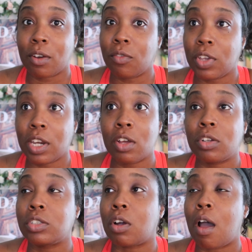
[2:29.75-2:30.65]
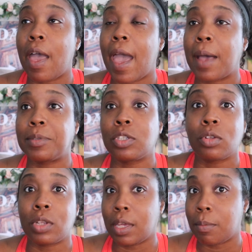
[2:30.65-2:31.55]
Your videos are
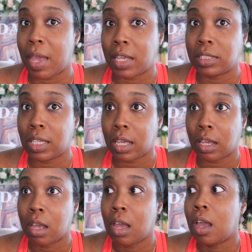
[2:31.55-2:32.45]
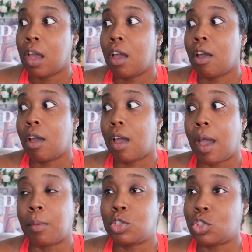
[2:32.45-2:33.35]
absolutely amazing.
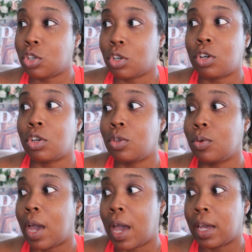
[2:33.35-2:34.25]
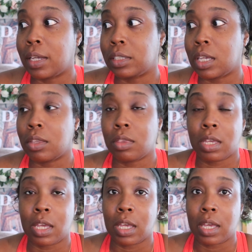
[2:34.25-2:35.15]
I'm sure you guys in
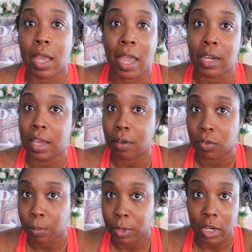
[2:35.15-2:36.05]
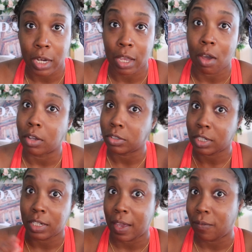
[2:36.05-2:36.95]
the ADF community,
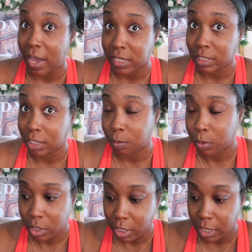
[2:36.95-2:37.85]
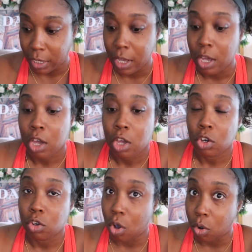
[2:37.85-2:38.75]
alternate day fasting community,
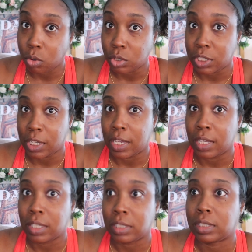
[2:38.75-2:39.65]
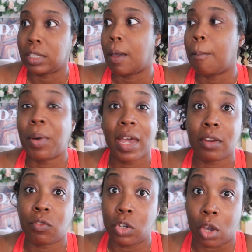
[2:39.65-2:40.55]
know who she is. But
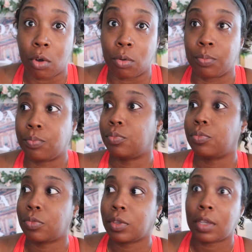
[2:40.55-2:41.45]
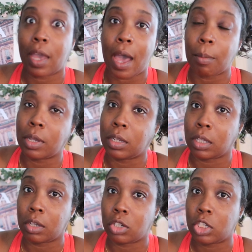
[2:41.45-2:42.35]
if you don't, I'm going to
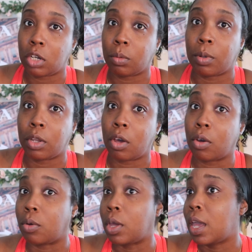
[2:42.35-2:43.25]
link her channel below.